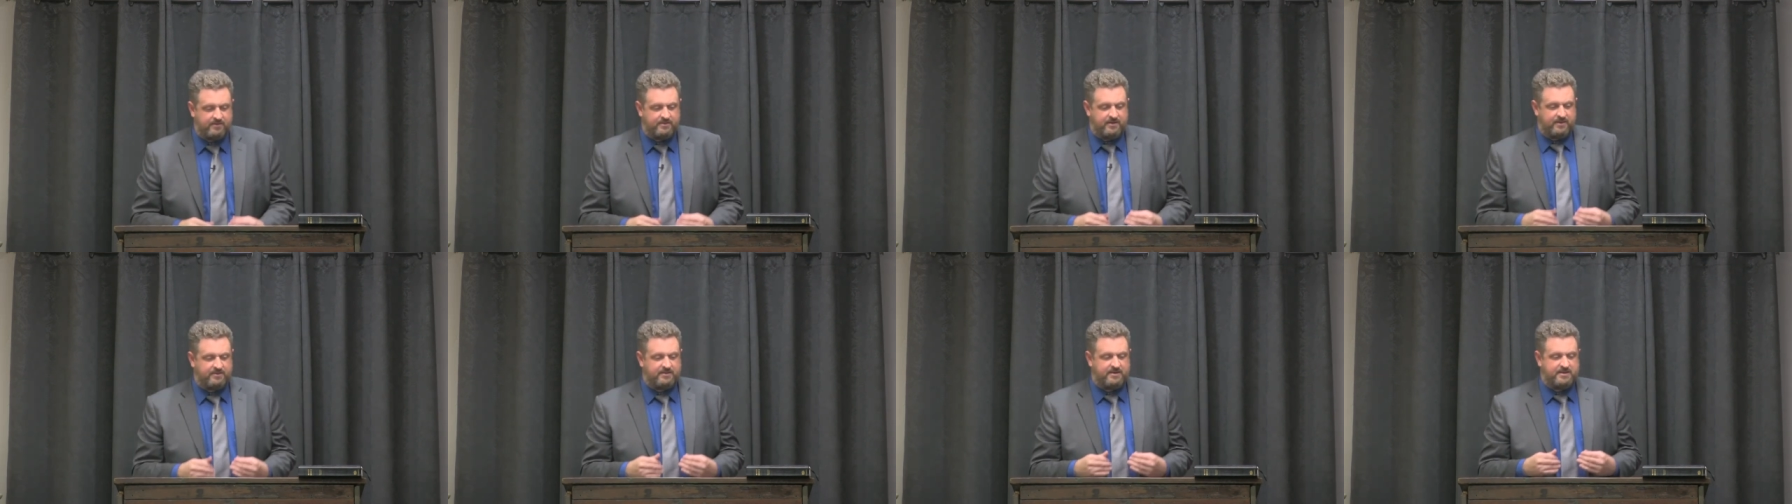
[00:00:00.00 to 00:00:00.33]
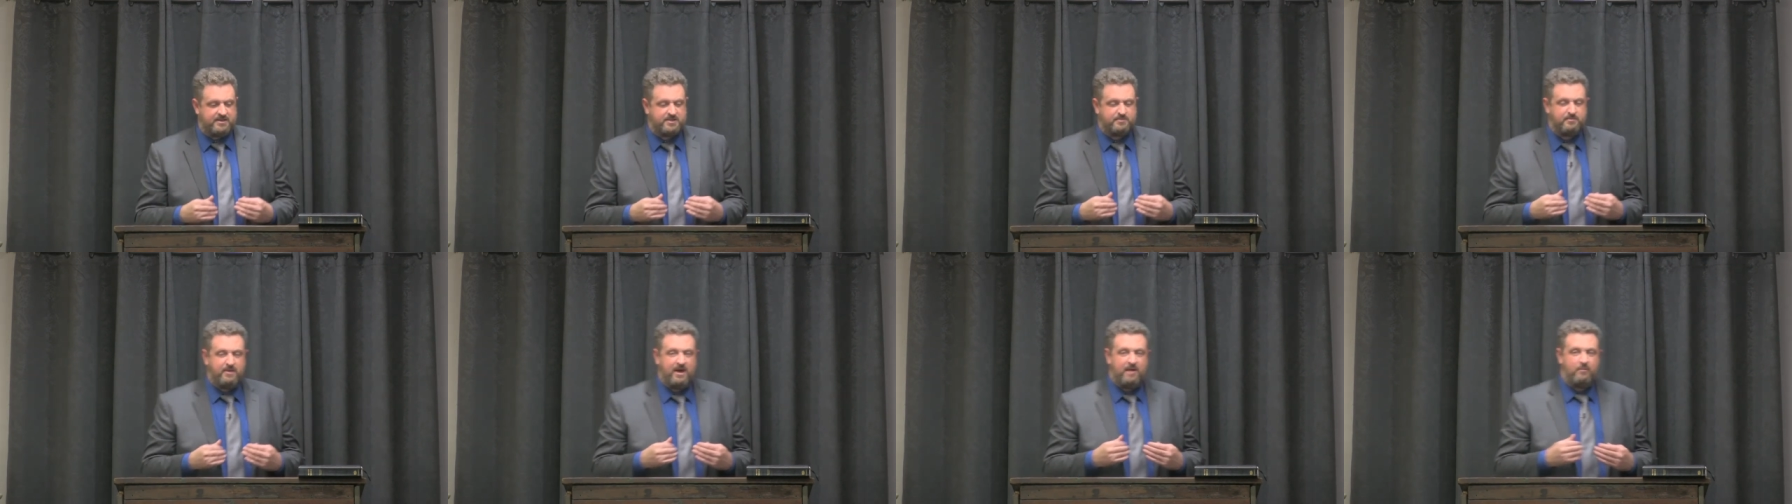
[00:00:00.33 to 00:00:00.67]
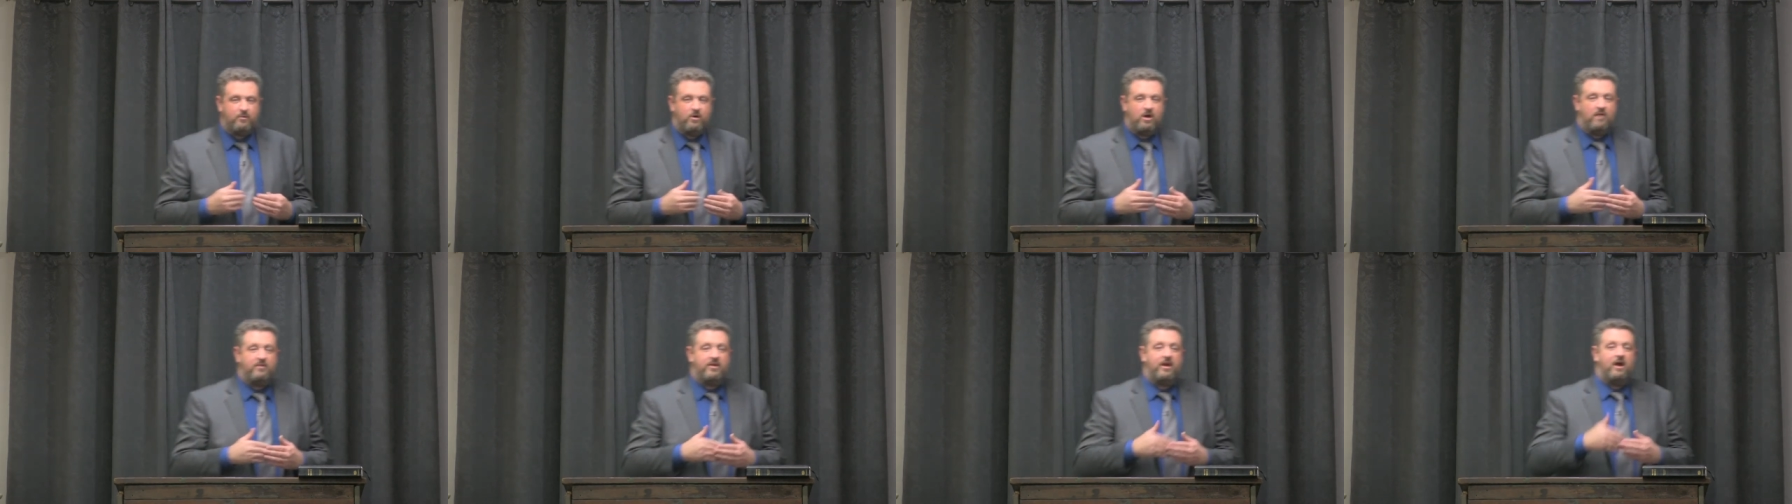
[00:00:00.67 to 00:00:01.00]
that these men
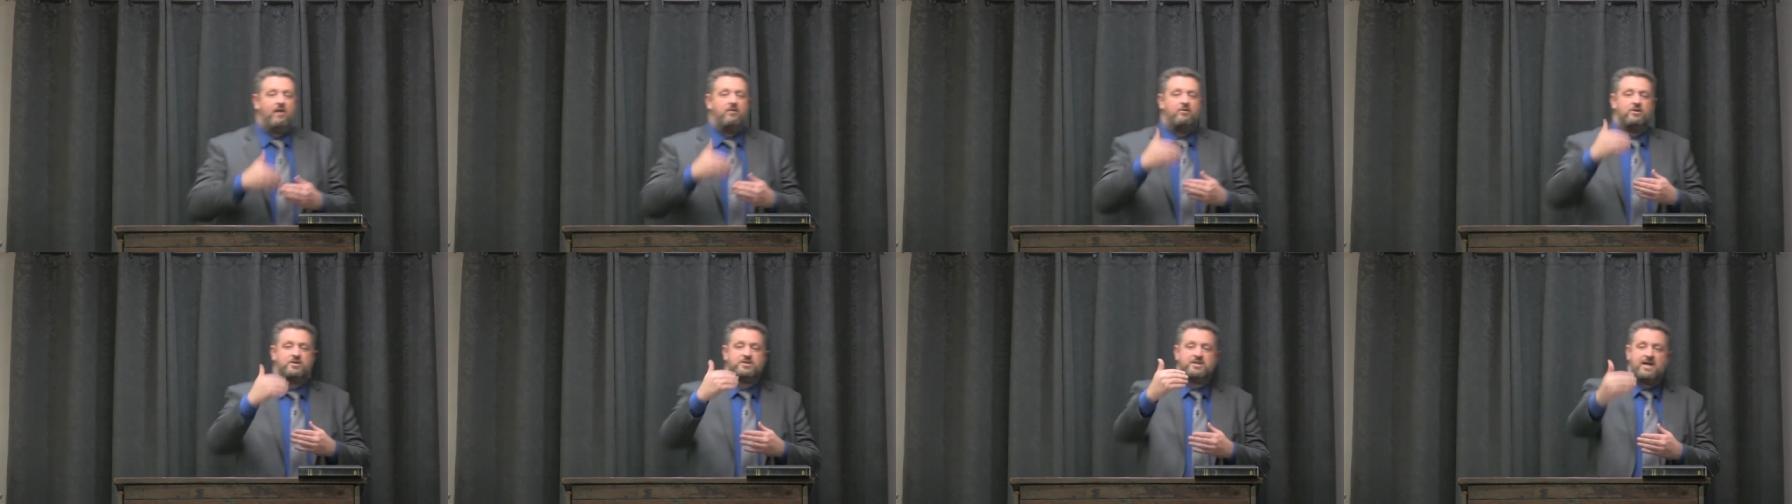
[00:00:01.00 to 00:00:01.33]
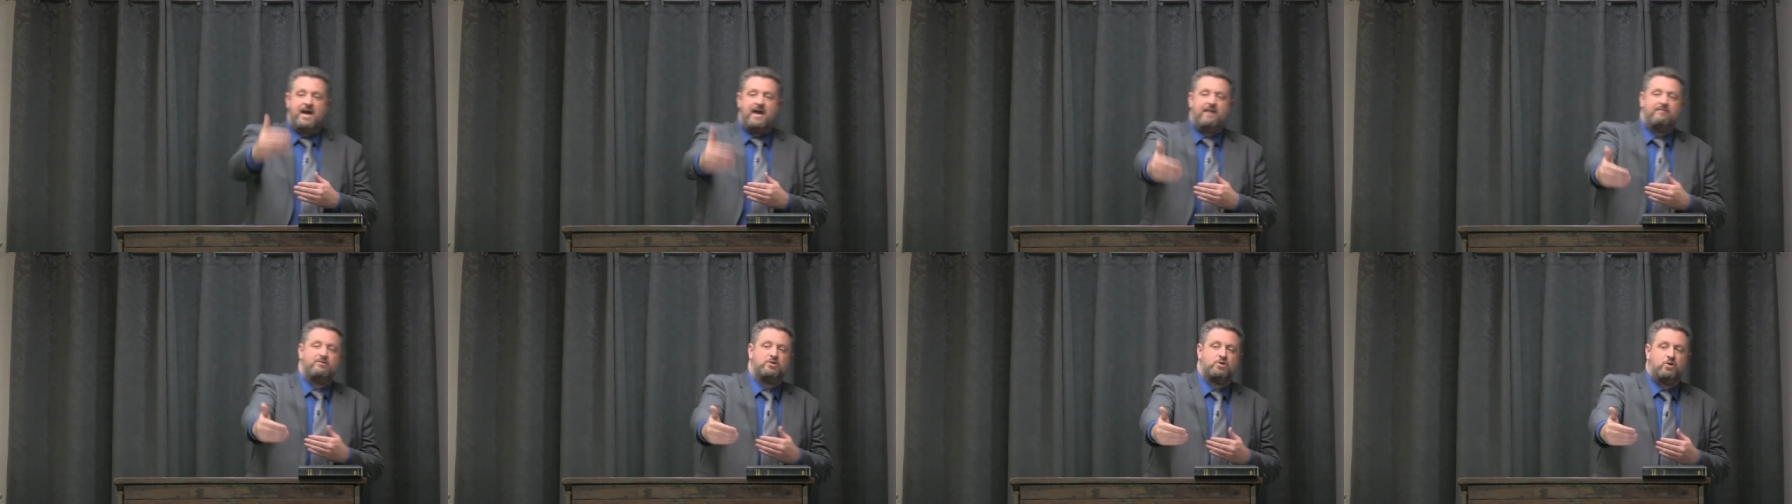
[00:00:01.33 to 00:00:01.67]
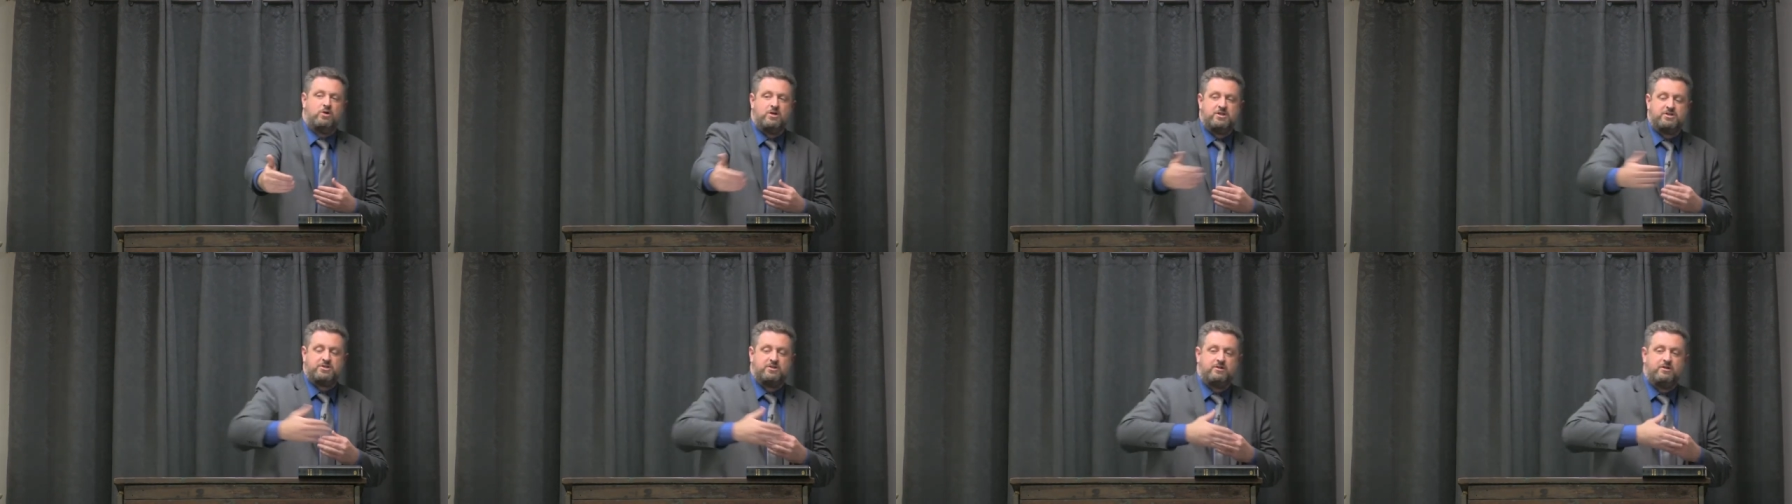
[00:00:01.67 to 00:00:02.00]
were on the other side of
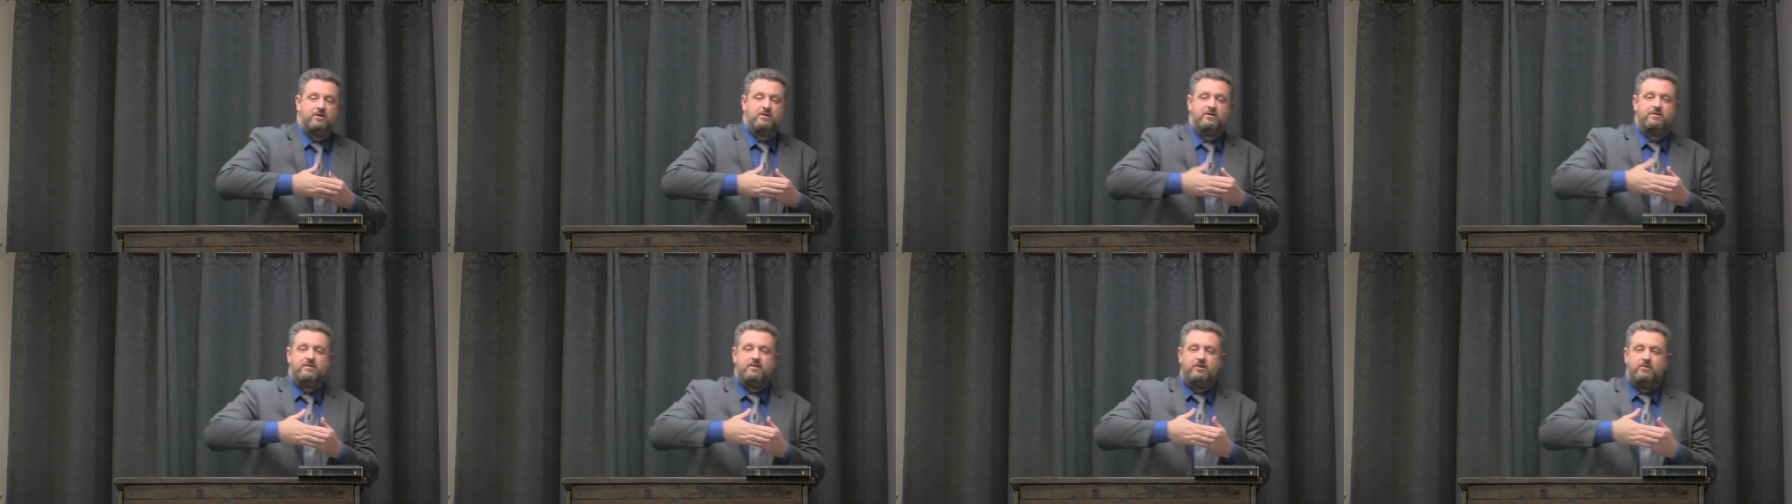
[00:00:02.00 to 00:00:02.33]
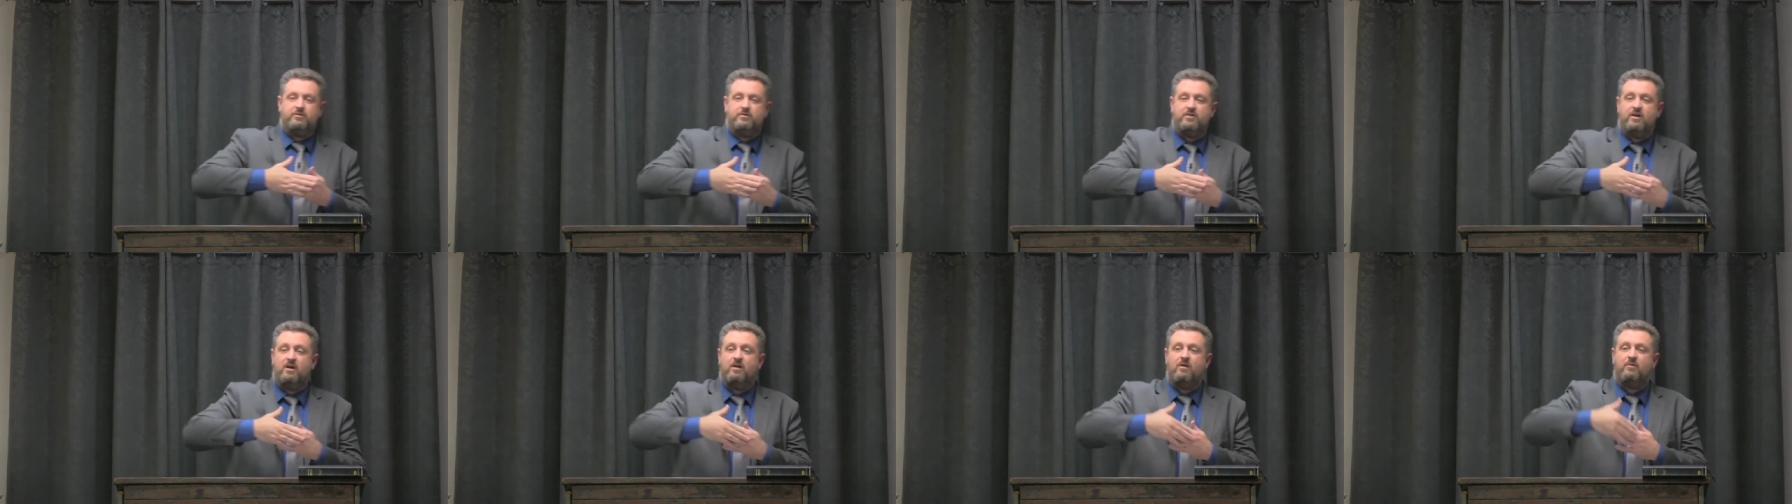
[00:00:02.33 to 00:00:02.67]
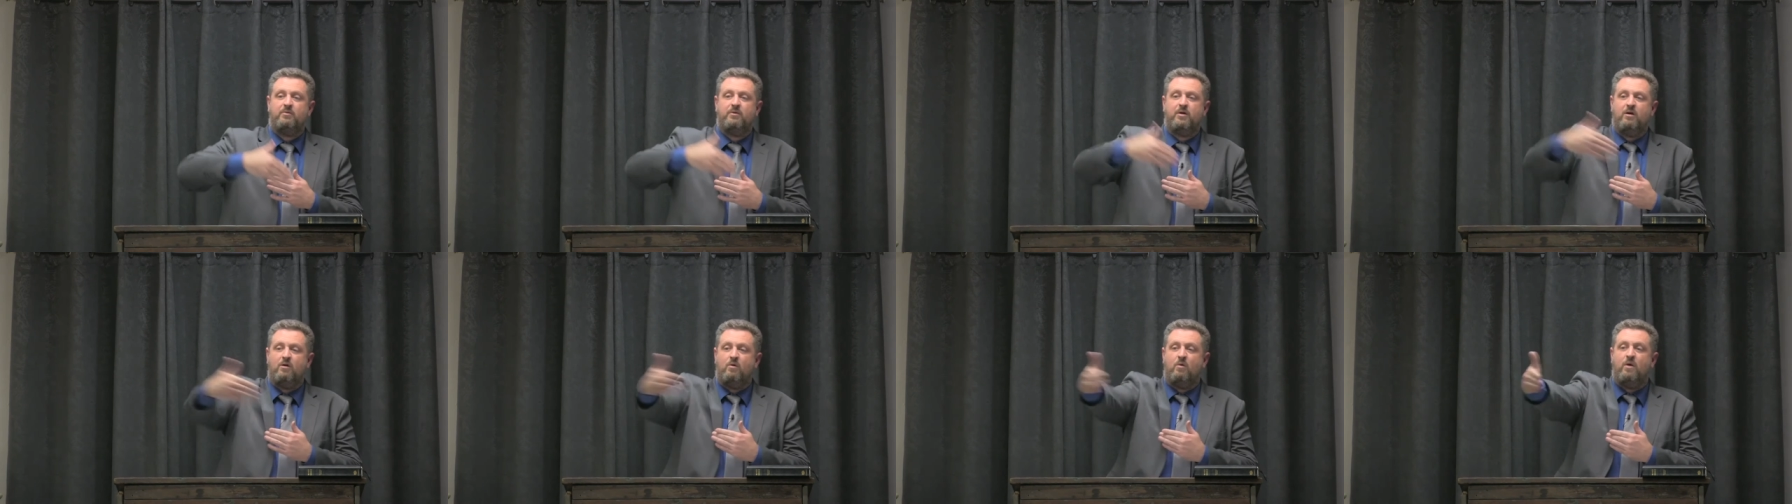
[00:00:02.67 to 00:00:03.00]
Jordan, so they're they're
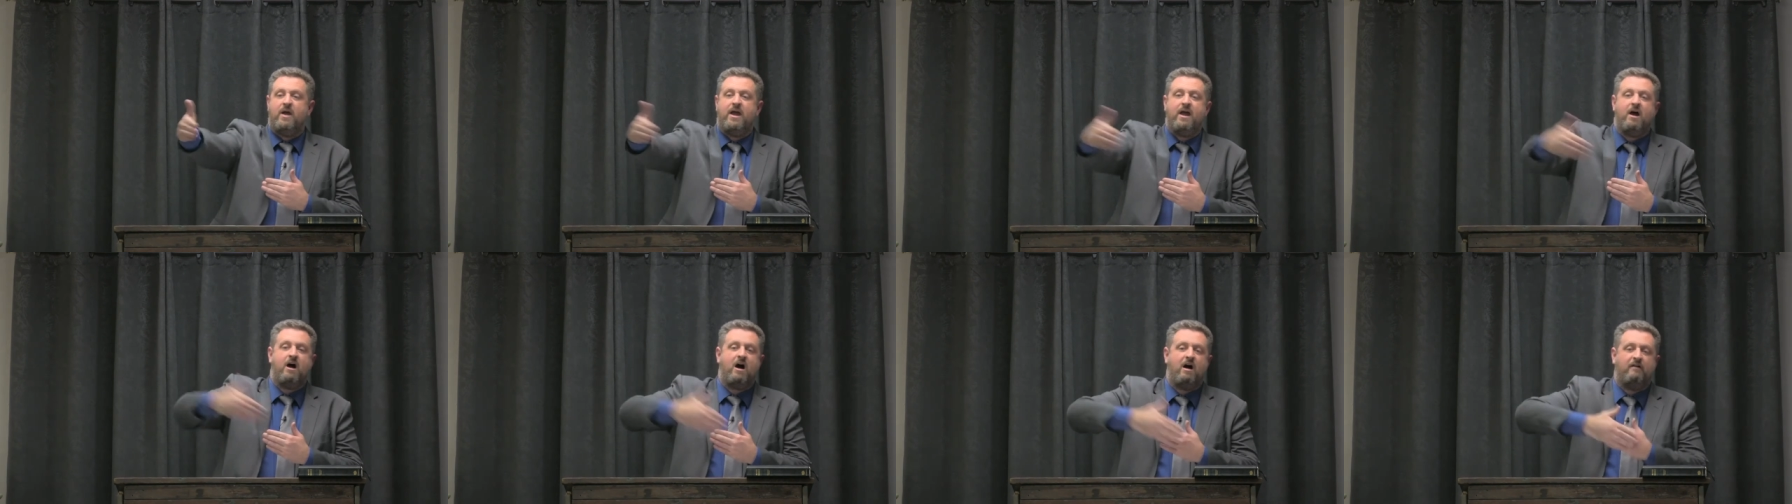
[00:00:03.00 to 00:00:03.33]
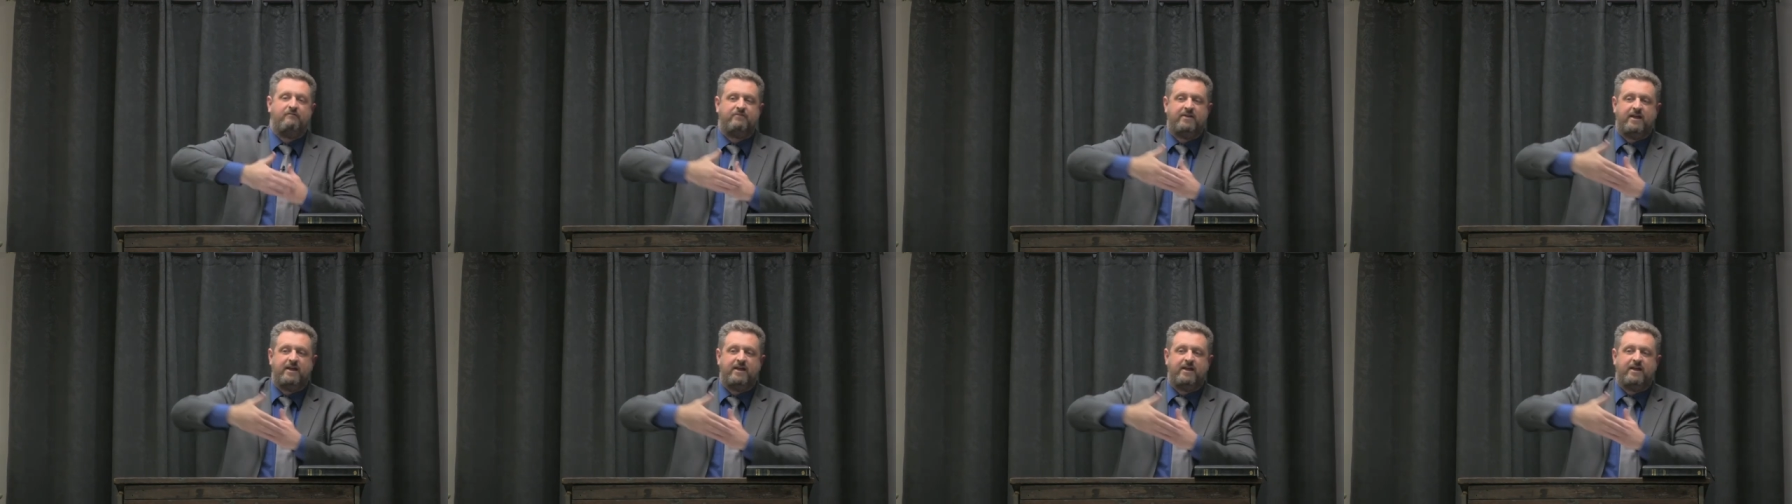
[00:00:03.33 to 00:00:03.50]
they're way off.